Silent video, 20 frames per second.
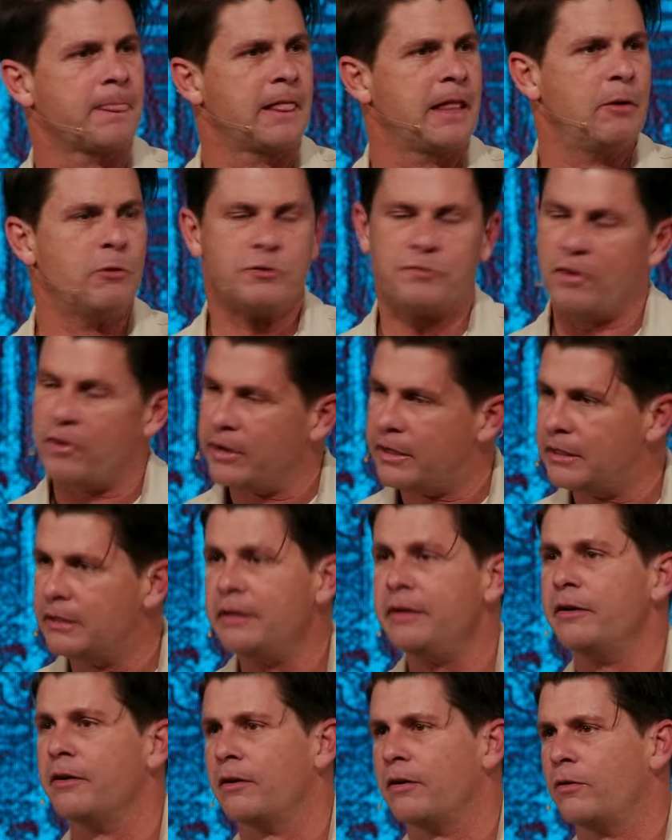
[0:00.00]
It was very
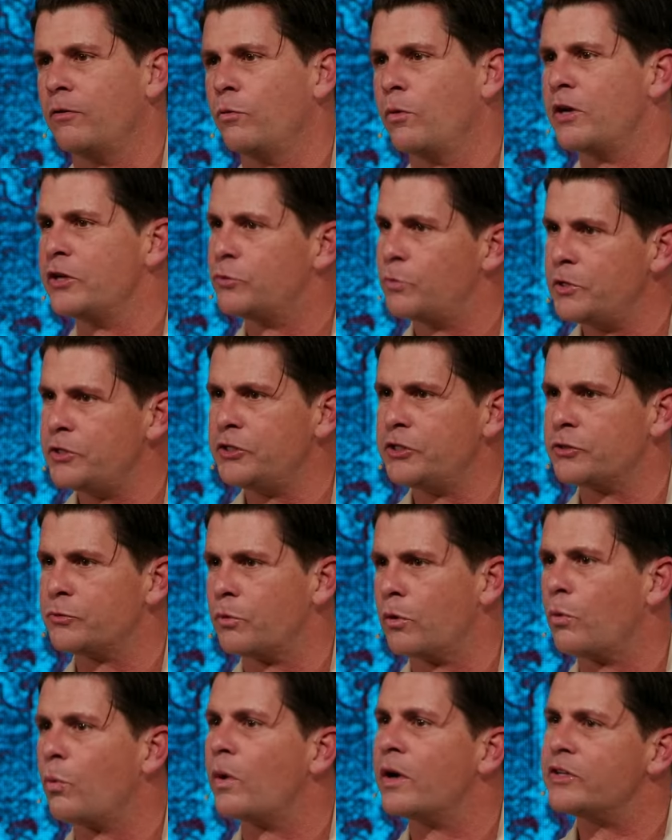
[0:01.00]
clear what his wishes
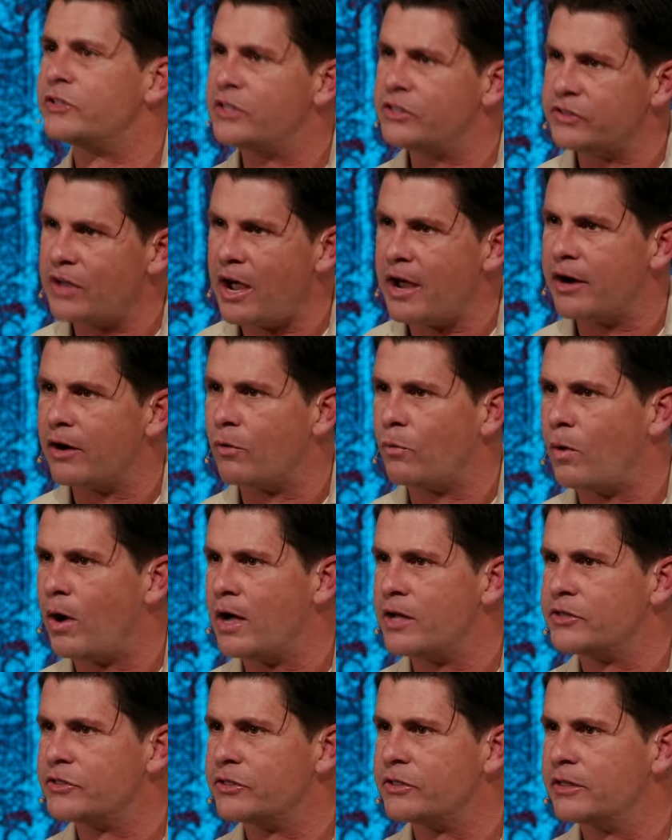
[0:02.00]
were, what his desire
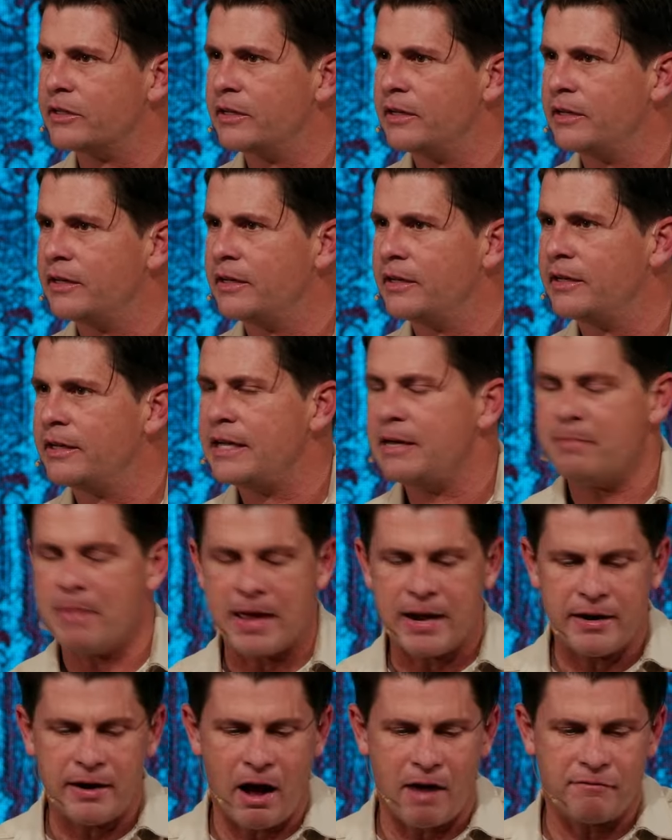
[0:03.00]
was. He
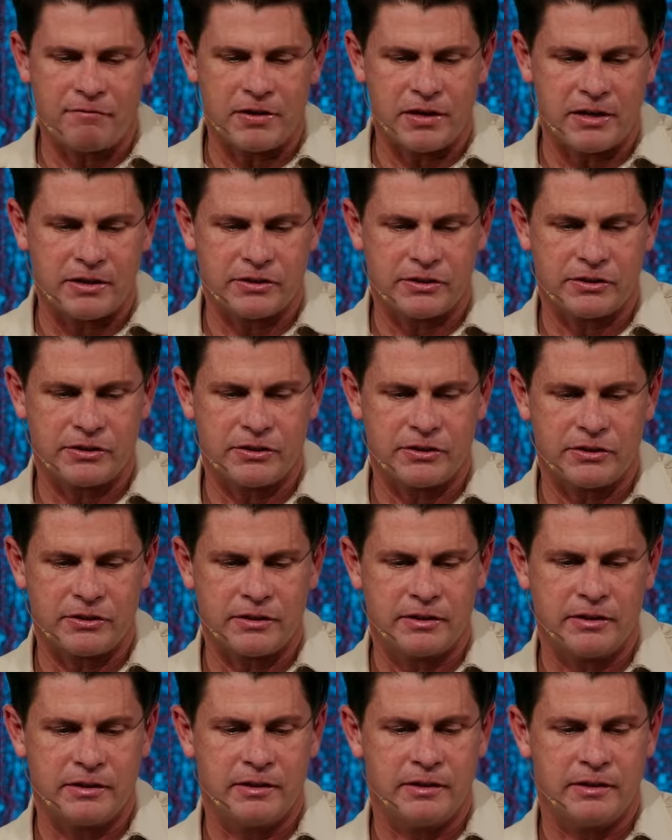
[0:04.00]
made it obvious.